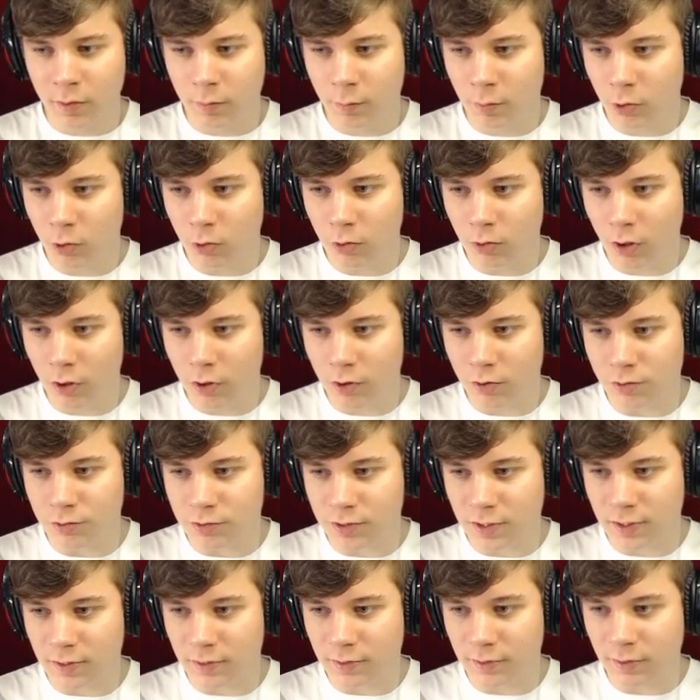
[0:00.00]
But who knows?
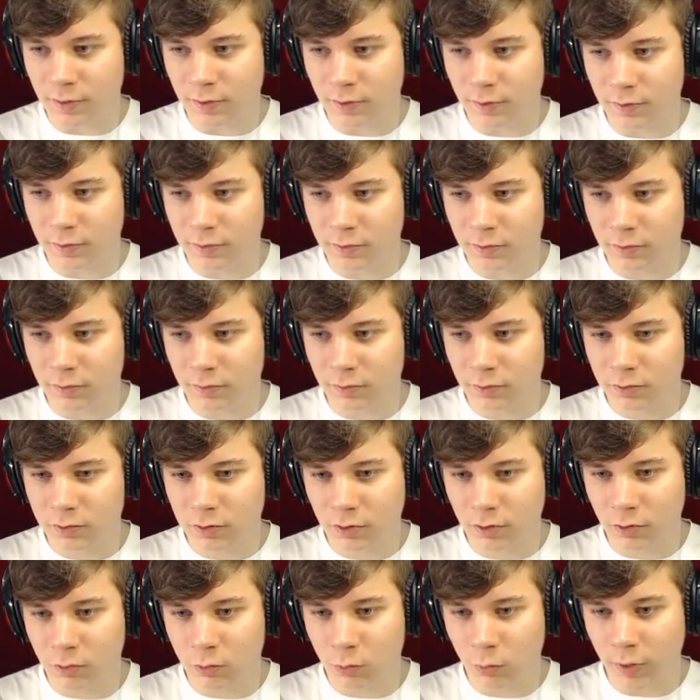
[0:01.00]
It, it, it looks
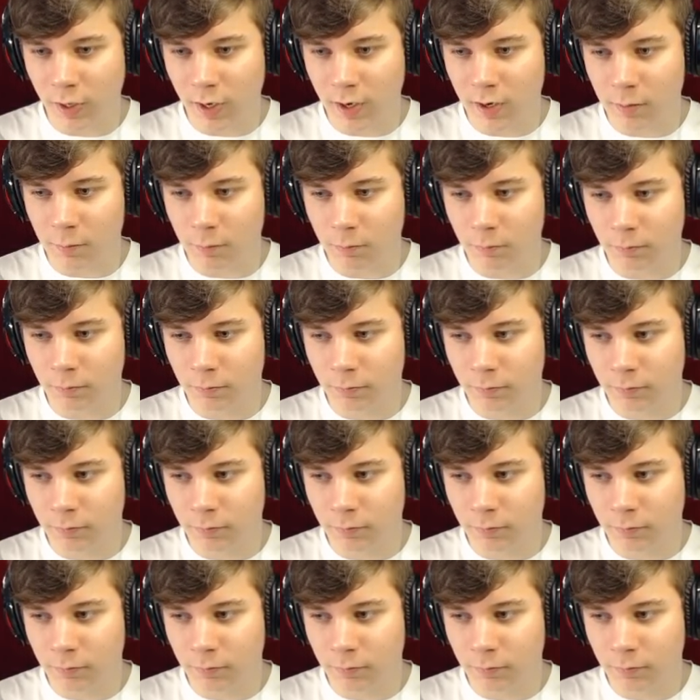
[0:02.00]
like a cool game.